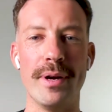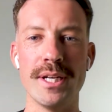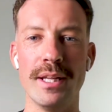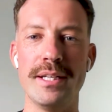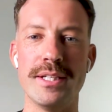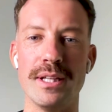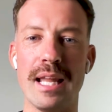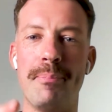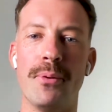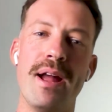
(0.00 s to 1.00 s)
originally did you
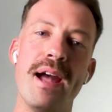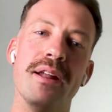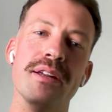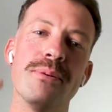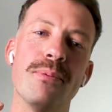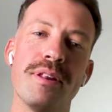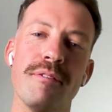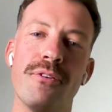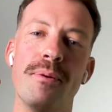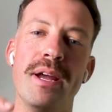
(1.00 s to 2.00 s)
lap around? Was
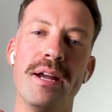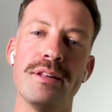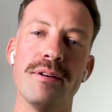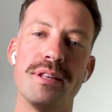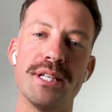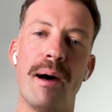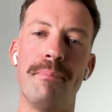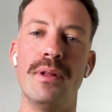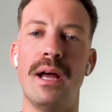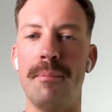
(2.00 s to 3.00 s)
it from the east coast up
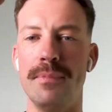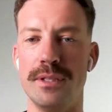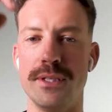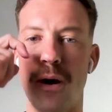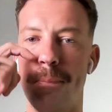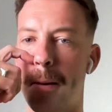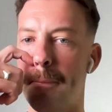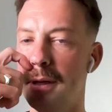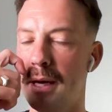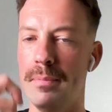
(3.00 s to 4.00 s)
up top
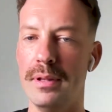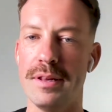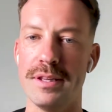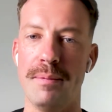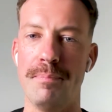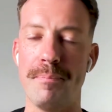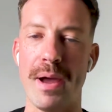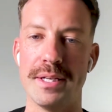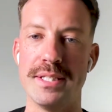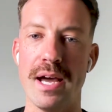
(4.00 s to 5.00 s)
up Kimberley's and then
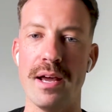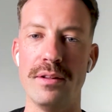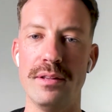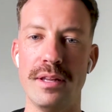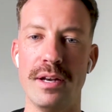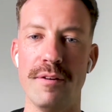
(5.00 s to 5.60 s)
back down, and